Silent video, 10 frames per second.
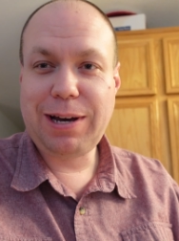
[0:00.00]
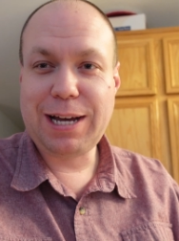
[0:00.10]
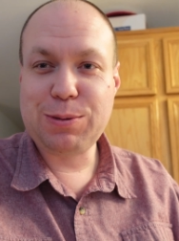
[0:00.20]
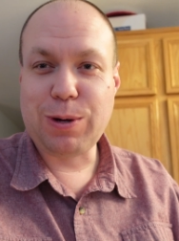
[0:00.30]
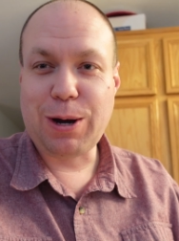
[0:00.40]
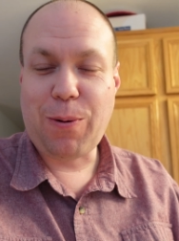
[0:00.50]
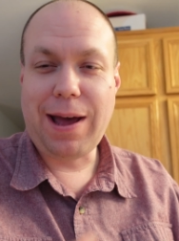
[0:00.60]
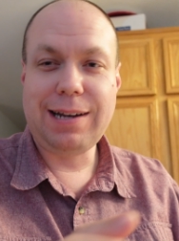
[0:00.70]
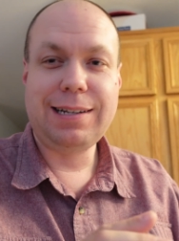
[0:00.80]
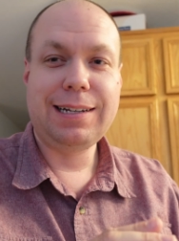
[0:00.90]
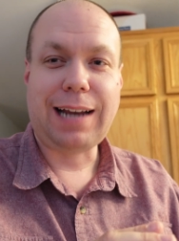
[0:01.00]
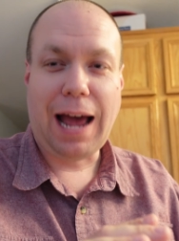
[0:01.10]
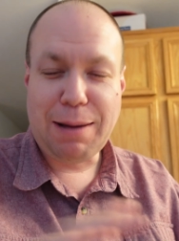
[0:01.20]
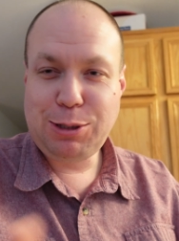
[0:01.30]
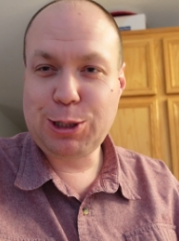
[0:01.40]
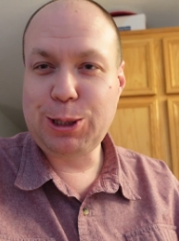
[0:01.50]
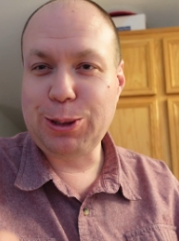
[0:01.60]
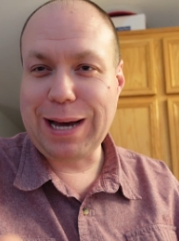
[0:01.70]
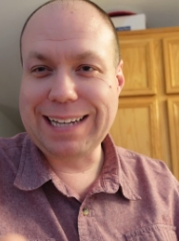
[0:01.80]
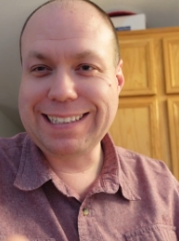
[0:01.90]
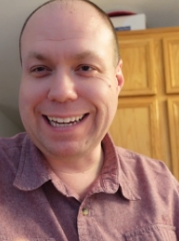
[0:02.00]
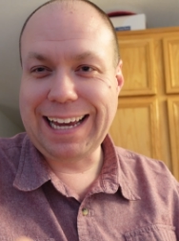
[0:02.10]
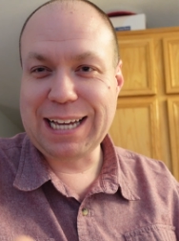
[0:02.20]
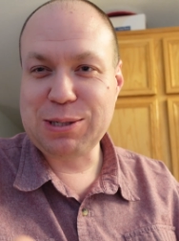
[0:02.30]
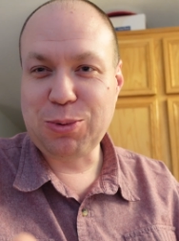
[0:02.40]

guys where I went. I'm sure you guys can guess